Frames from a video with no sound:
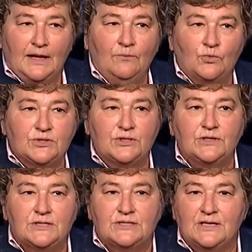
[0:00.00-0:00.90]
and we'll
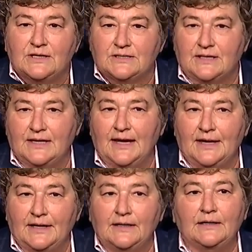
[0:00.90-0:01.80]
start to see this
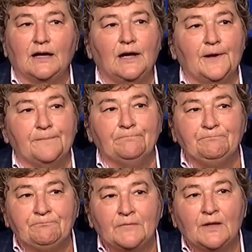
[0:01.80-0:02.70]
again, um,
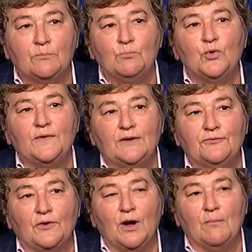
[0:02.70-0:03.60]
moving
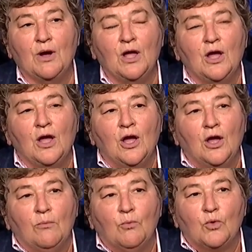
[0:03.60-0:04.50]
from
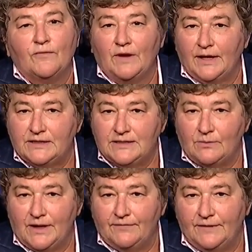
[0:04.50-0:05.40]
more of a legacy
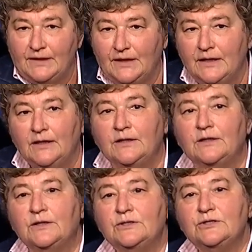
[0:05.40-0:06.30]
way of thinking
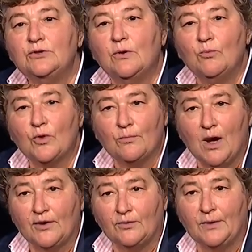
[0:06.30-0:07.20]
to a more
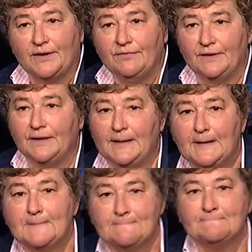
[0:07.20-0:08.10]
modern way of thinking.
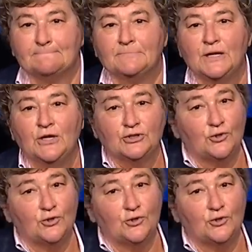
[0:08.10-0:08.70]
We